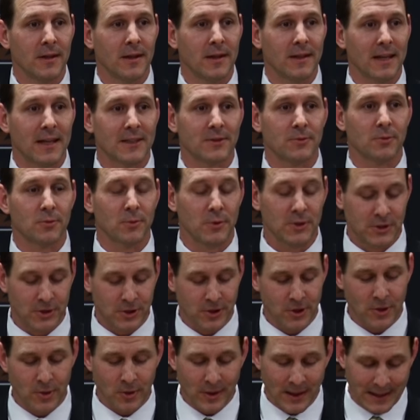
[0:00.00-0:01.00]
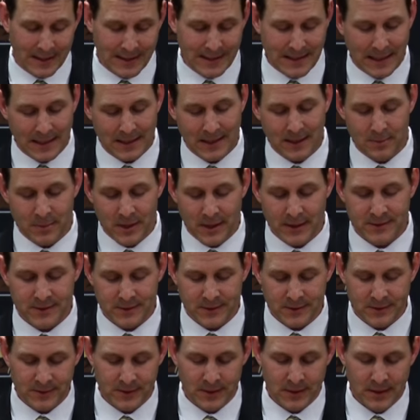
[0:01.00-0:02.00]
And that's what we should do on a daily
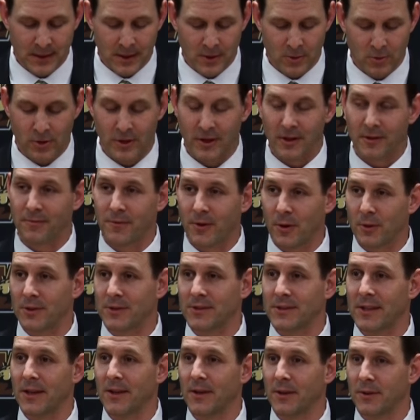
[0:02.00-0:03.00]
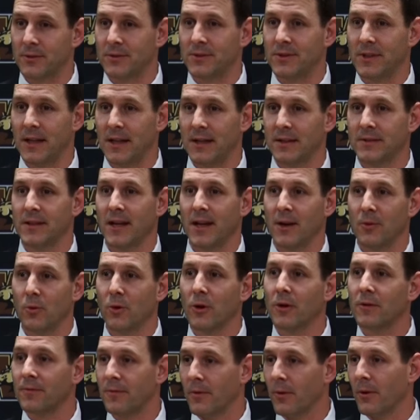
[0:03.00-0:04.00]
basis. We're going to focus on those things and
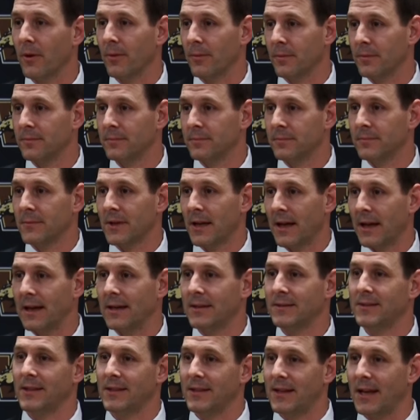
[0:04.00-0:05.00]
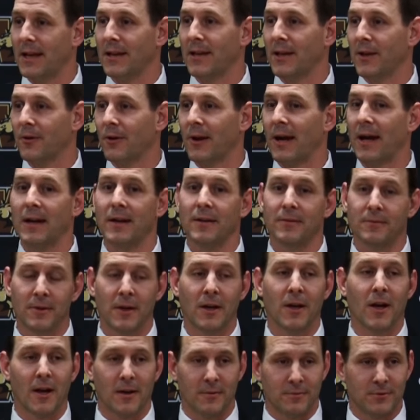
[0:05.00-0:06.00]
work for them. Okay, it is a daily grind
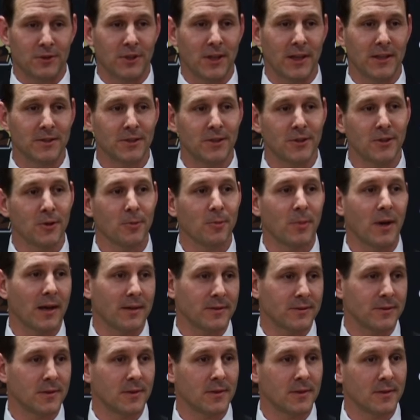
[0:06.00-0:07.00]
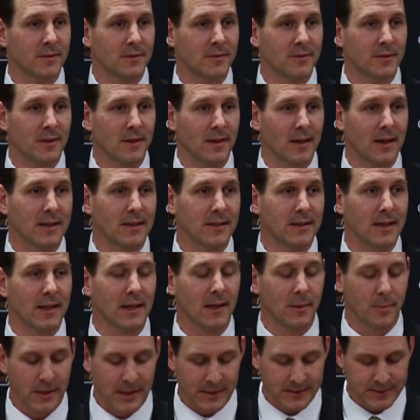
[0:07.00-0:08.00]
of changing your best on a
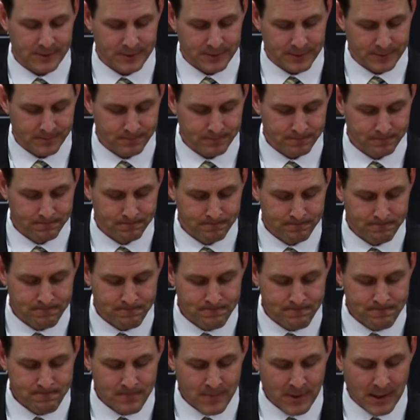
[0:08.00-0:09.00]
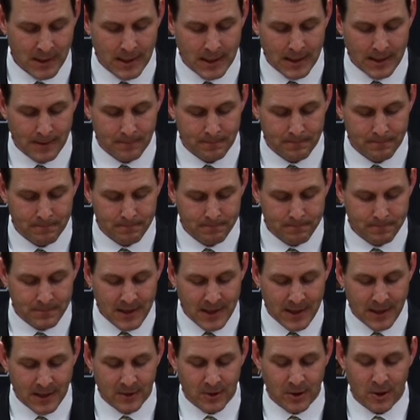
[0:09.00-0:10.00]
daily basis.
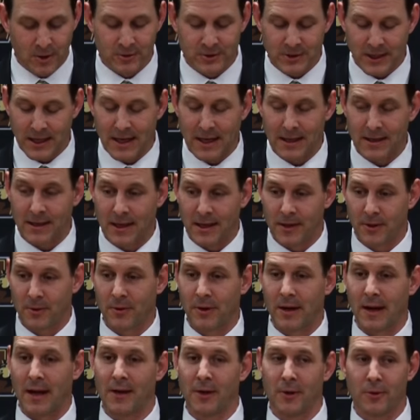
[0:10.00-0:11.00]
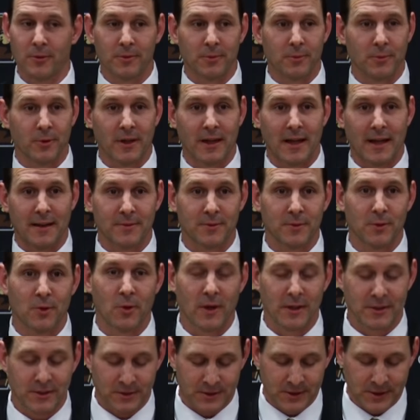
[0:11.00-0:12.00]
In closing, I know we're going to have some
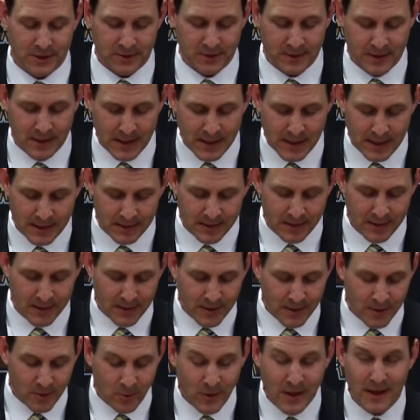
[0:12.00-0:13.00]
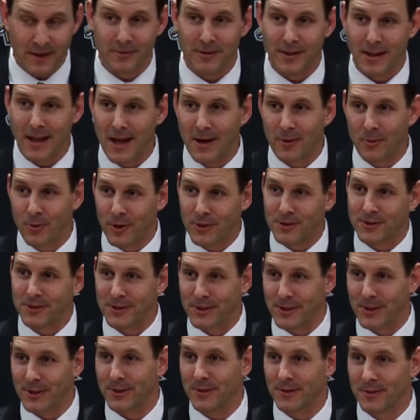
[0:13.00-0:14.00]
questions here at the end. We have a lot of work to
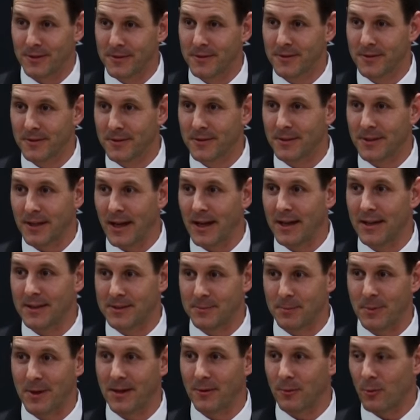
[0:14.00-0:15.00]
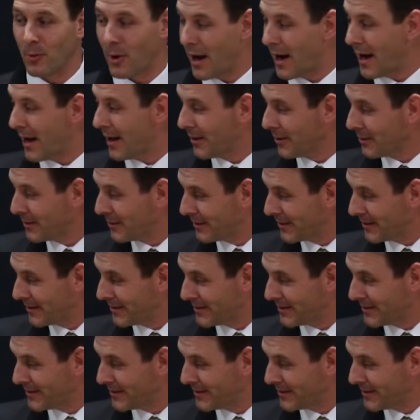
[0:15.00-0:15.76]
do. Okay, it's been a wild